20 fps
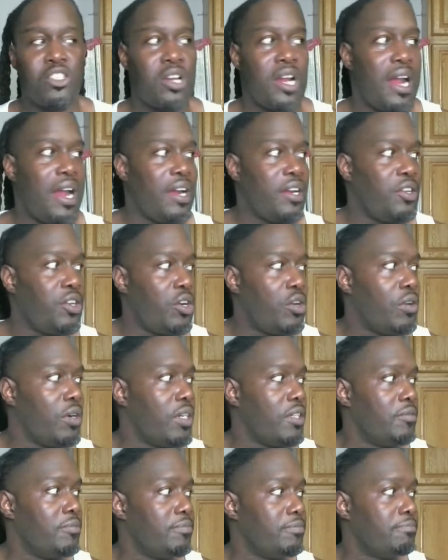and they're trying to
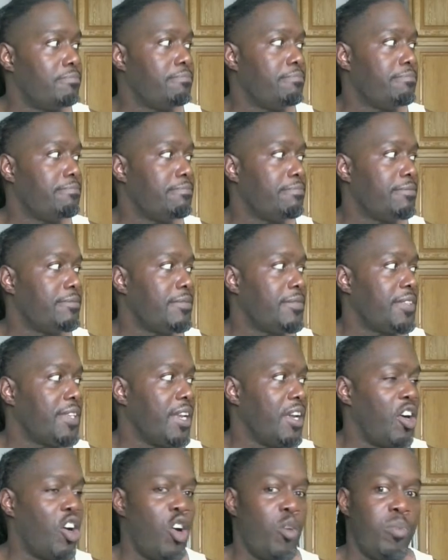ignore it
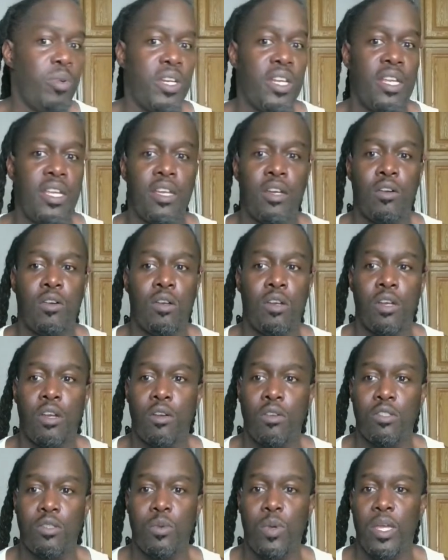and hoping it
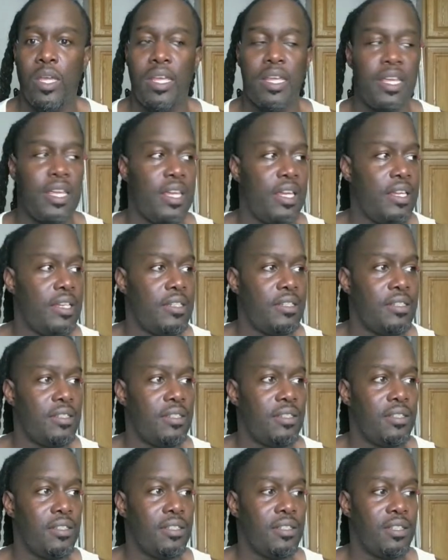goes the way it
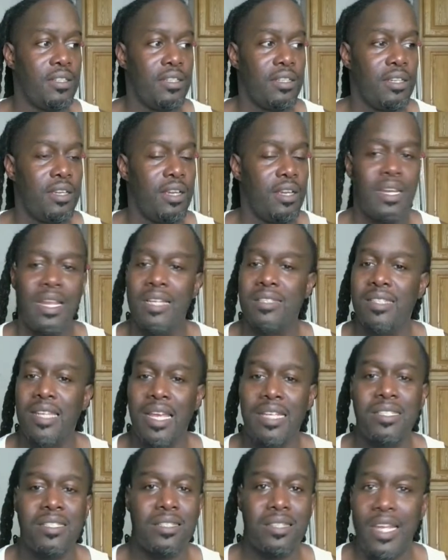ends.
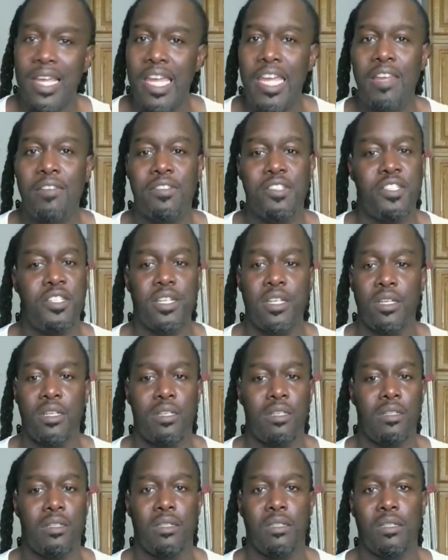That's that slave
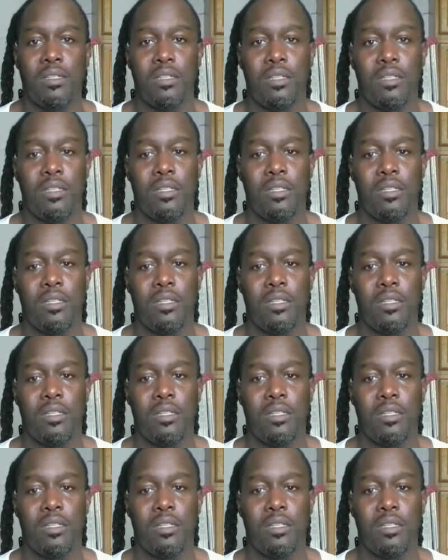shit.